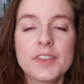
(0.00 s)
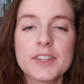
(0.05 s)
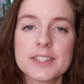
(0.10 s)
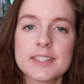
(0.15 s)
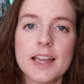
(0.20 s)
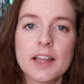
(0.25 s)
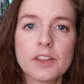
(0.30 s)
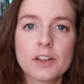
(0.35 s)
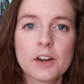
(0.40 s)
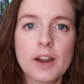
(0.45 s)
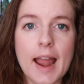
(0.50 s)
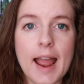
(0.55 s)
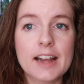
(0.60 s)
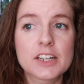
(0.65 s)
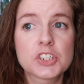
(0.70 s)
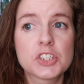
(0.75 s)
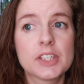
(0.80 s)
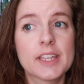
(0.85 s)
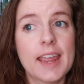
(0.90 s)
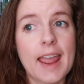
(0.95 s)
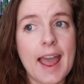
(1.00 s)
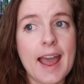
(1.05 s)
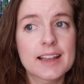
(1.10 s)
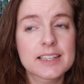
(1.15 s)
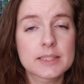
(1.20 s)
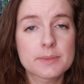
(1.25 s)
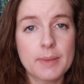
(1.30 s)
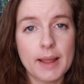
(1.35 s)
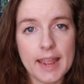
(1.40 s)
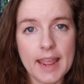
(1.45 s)
the seller actually
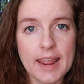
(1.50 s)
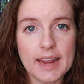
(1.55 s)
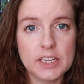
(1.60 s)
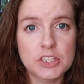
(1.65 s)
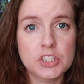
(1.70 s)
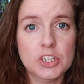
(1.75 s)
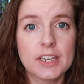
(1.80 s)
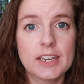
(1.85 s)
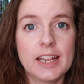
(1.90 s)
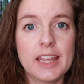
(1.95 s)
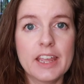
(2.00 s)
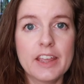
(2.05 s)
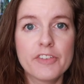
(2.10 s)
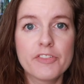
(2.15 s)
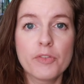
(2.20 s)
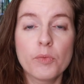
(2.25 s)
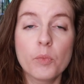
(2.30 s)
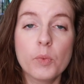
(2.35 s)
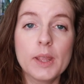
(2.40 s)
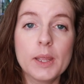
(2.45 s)
asked my agent if